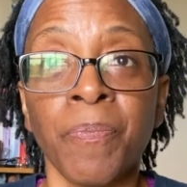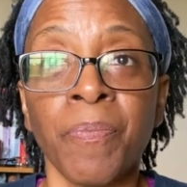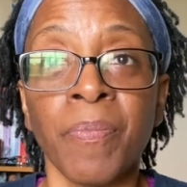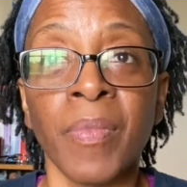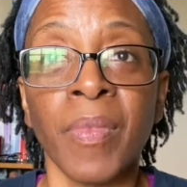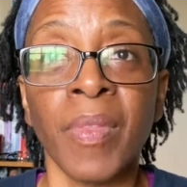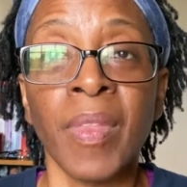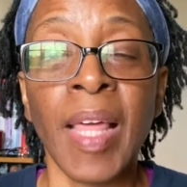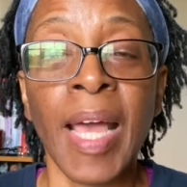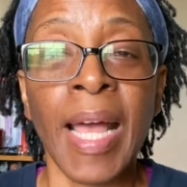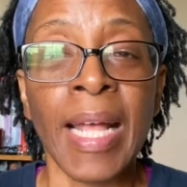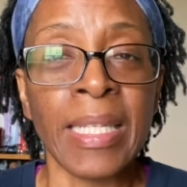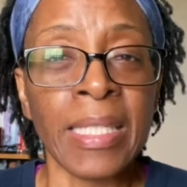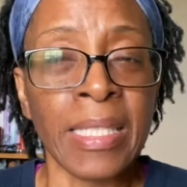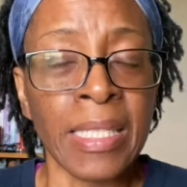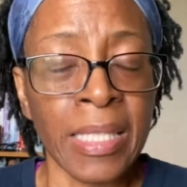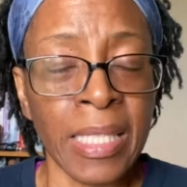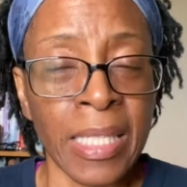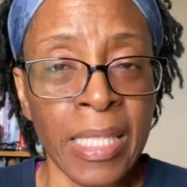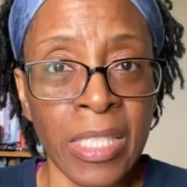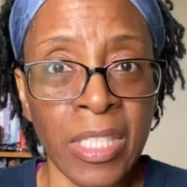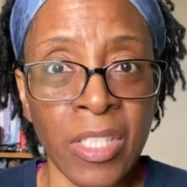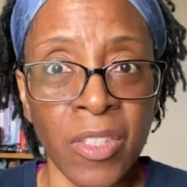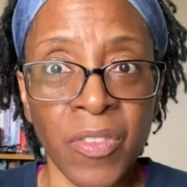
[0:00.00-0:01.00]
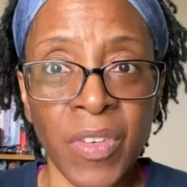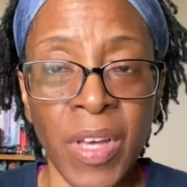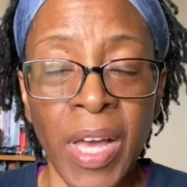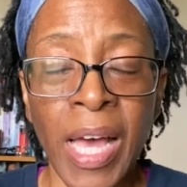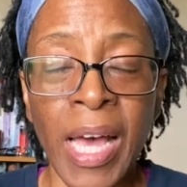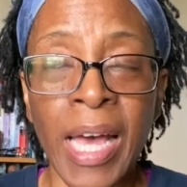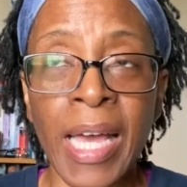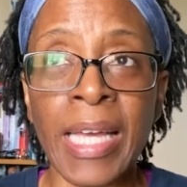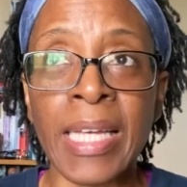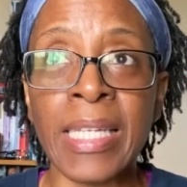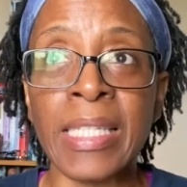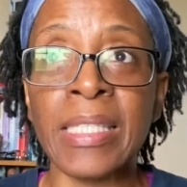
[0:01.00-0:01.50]
that sense of
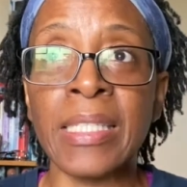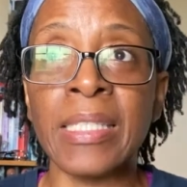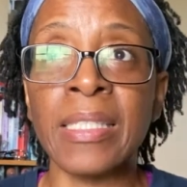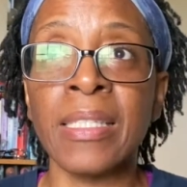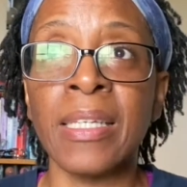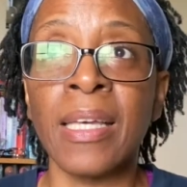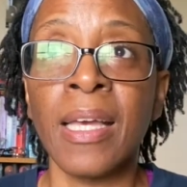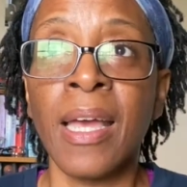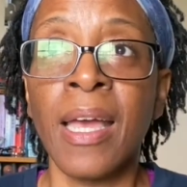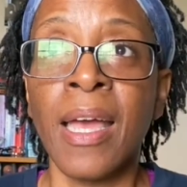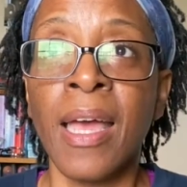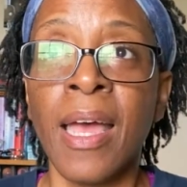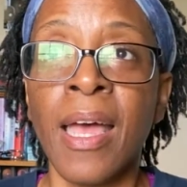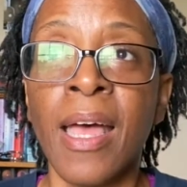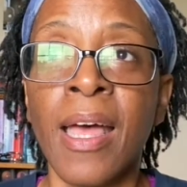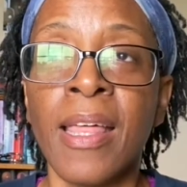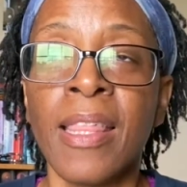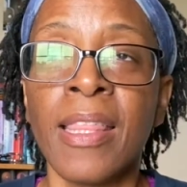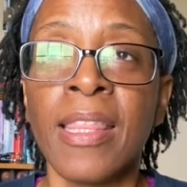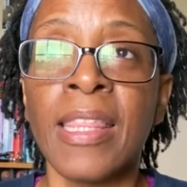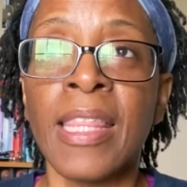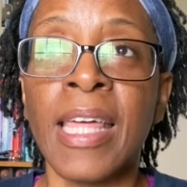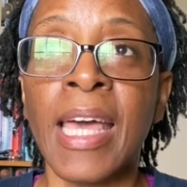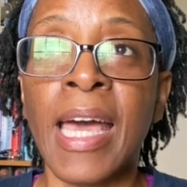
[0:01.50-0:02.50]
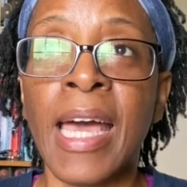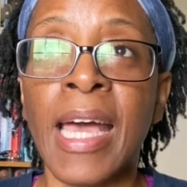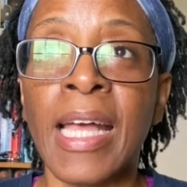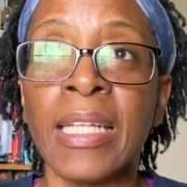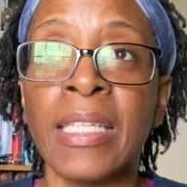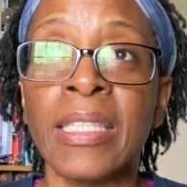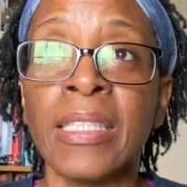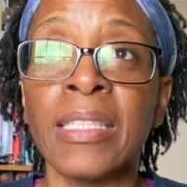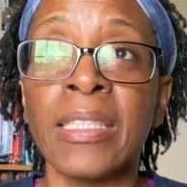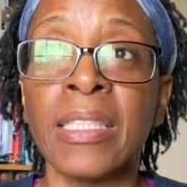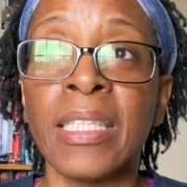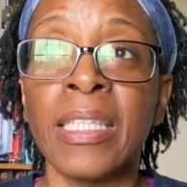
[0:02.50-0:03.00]
ice,
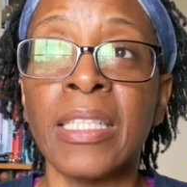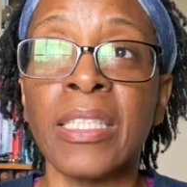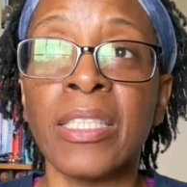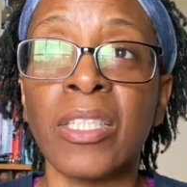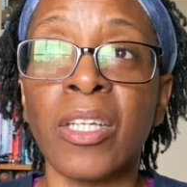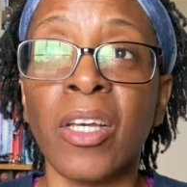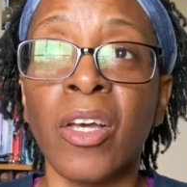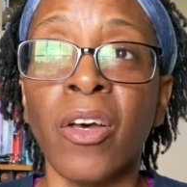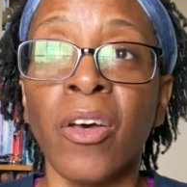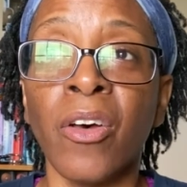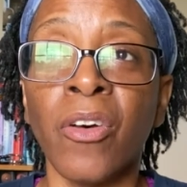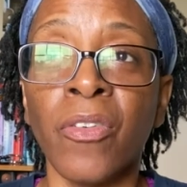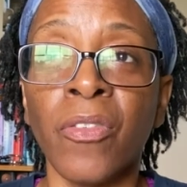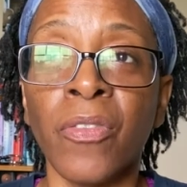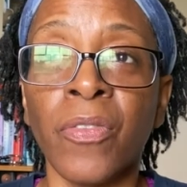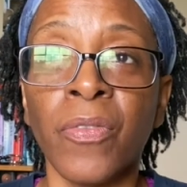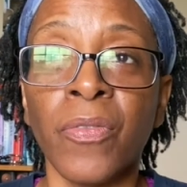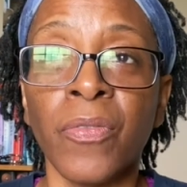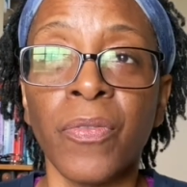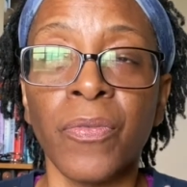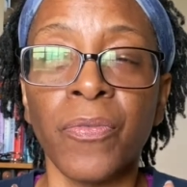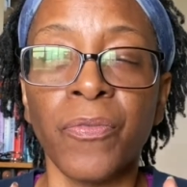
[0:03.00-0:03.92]
that sense of